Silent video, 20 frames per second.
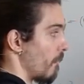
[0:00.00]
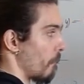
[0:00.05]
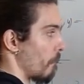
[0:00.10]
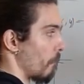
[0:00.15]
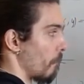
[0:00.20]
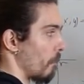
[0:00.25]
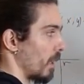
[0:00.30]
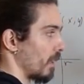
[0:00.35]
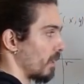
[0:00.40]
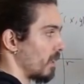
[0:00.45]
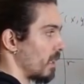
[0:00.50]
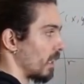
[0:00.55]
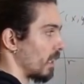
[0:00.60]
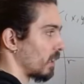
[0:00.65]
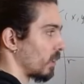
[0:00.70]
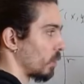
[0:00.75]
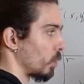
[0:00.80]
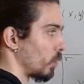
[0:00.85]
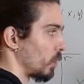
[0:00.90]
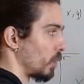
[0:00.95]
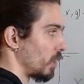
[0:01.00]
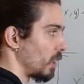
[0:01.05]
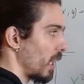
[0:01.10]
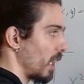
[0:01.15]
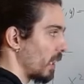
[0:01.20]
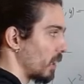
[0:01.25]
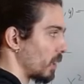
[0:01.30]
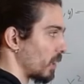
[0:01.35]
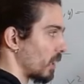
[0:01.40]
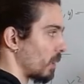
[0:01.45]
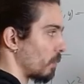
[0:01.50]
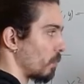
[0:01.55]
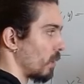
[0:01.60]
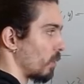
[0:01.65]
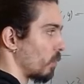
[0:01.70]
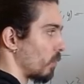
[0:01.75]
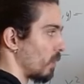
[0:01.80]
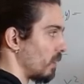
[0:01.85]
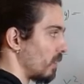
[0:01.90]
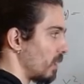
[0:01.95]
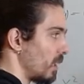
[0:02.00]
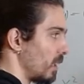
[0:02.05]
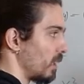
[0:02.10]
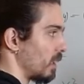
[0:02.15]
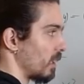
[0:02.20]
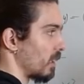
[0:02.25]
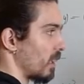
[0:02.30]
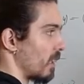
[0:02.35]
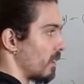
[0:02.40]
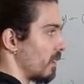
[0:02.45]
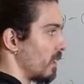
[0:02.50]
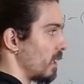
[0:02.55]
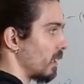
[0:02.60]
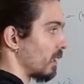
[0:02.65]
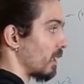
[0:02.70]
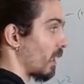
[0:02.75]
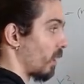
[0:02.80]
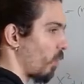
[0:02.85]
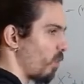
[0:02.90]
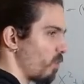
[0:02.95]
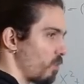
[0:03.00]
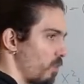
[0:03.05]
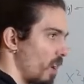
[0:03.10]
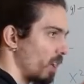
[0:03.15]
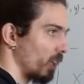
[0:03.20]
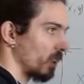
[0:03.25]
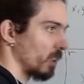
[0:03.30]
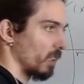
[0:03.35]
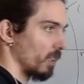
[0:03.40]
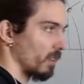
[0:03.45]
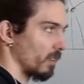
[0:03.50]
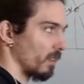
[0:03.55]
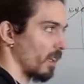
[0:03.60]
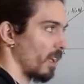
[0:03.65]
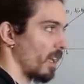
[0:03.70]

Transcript: but the association between these and these, the conversion,